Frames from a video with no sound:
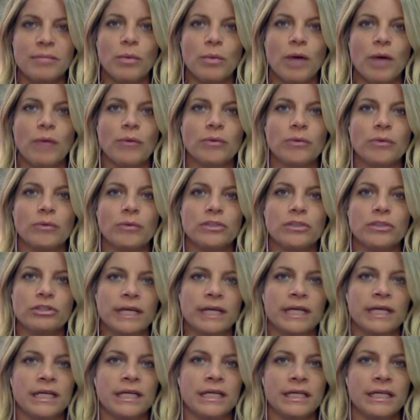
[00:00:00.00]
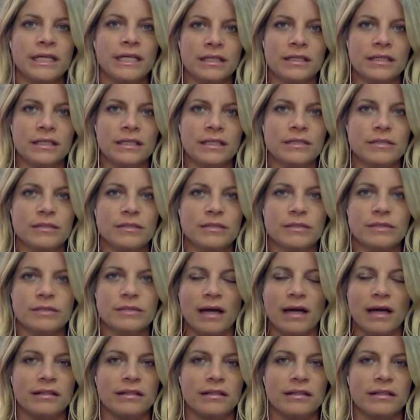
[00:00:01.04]
But while we were training, and this was
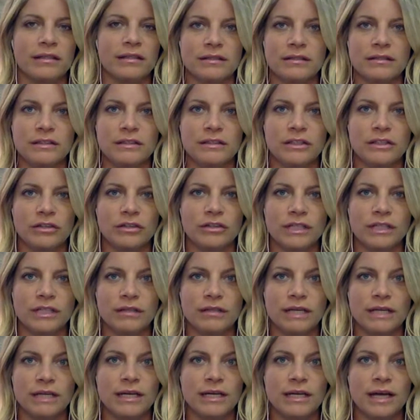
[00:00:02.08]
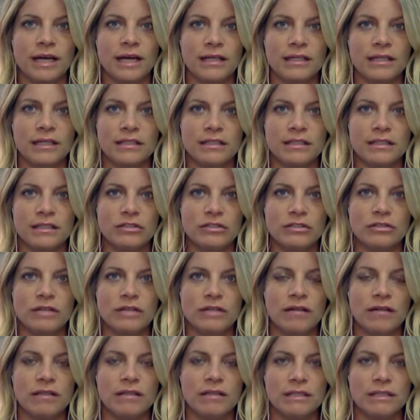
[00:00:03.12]
back in the, late 90s,
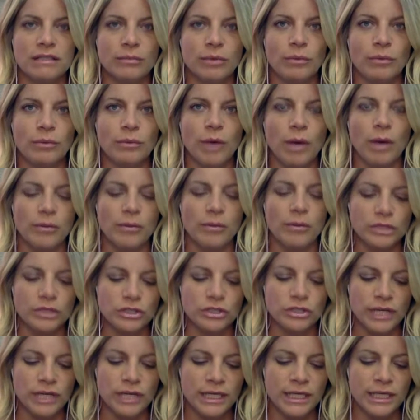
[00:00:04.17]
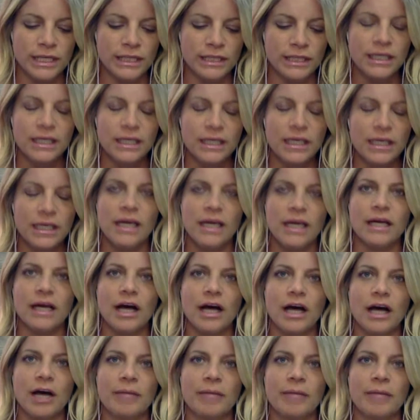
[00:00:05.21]
2000, while we were training,
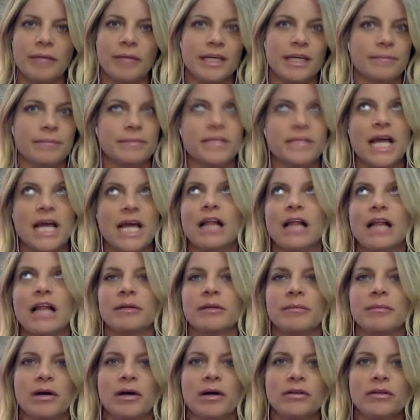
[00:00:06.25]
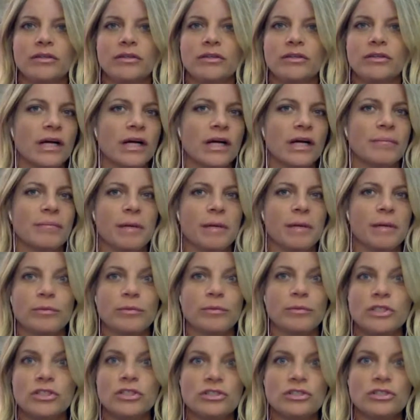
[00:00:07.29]
he kept telling me about yoga, and
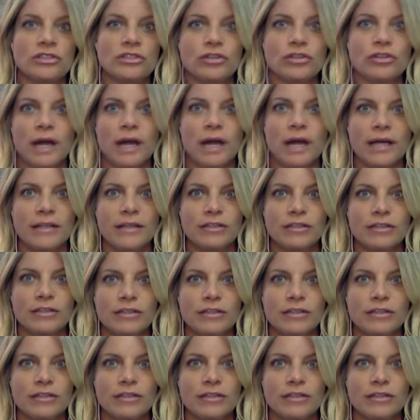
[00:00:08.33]
maybe we should try